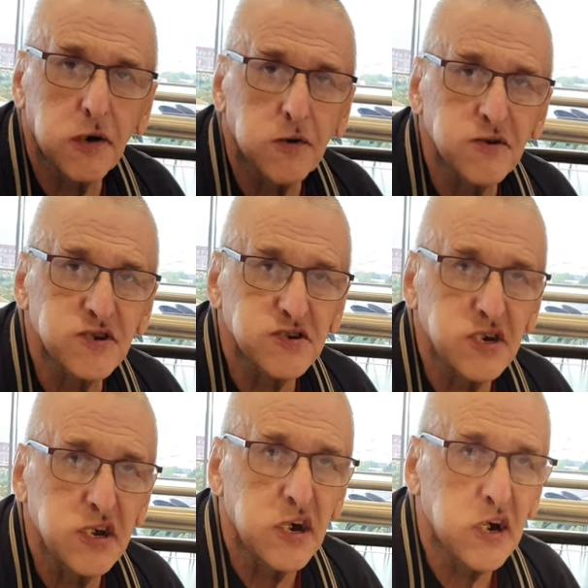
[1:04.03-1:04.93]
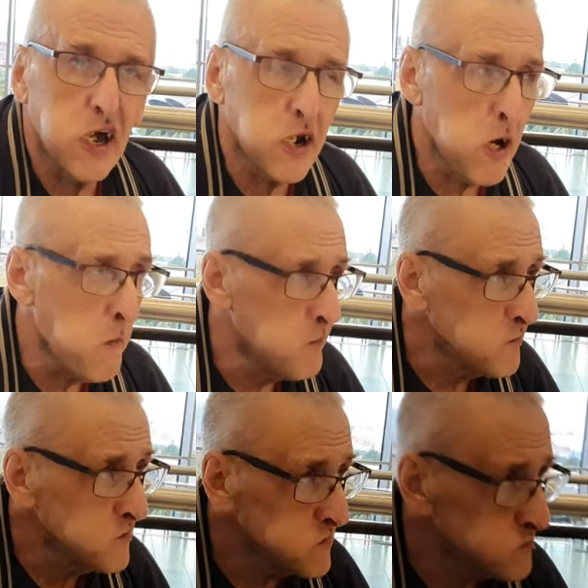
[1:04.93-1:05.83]
I'm going to see your
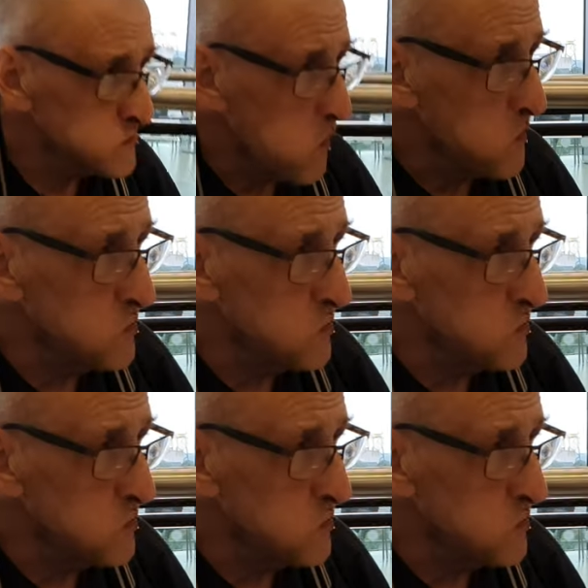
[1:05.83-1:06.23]
nana.